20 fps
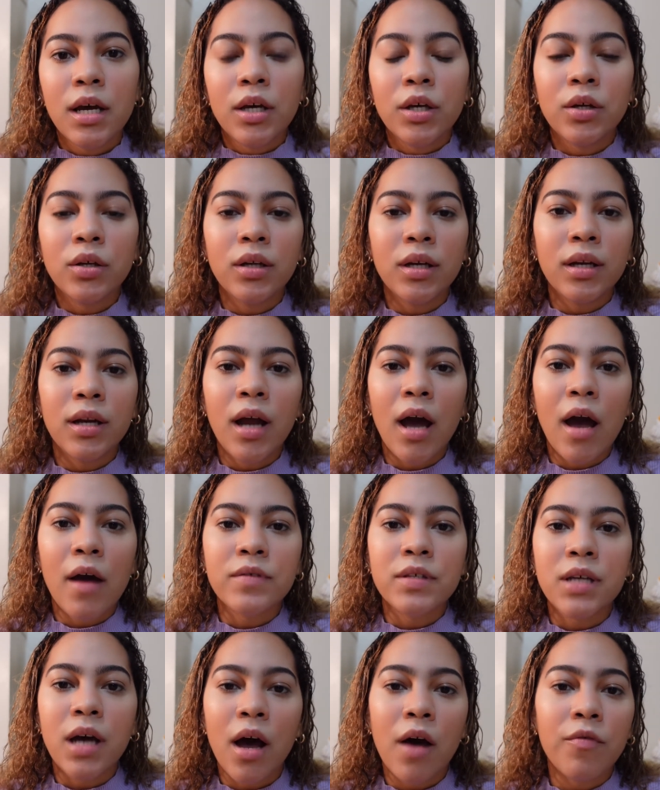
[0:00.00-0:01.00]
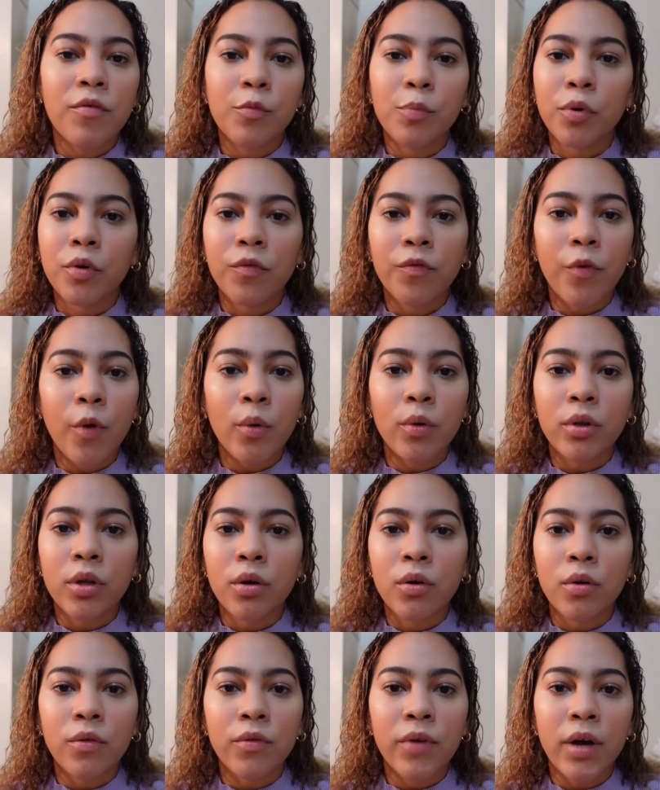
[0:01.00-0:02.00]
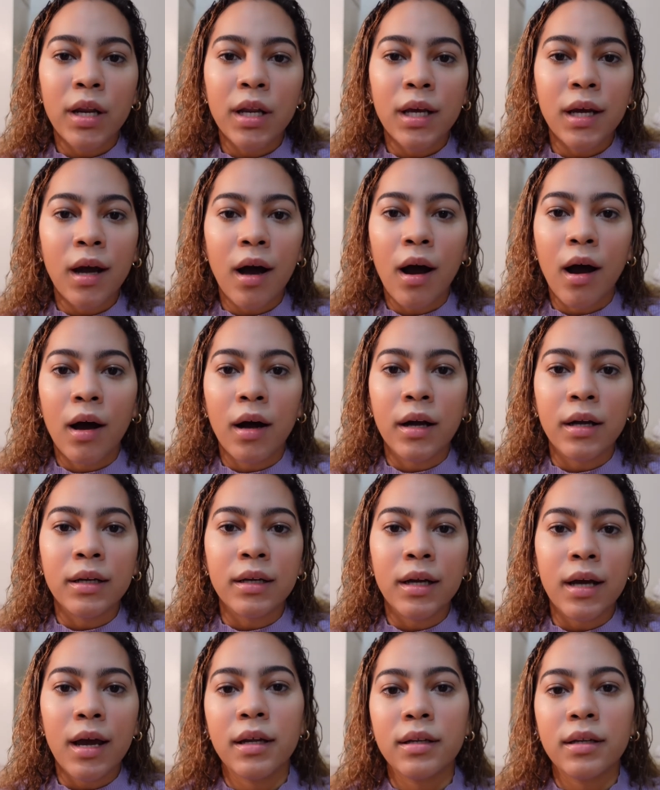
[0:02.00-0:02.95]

you didn't have to have a portfolio of any kind.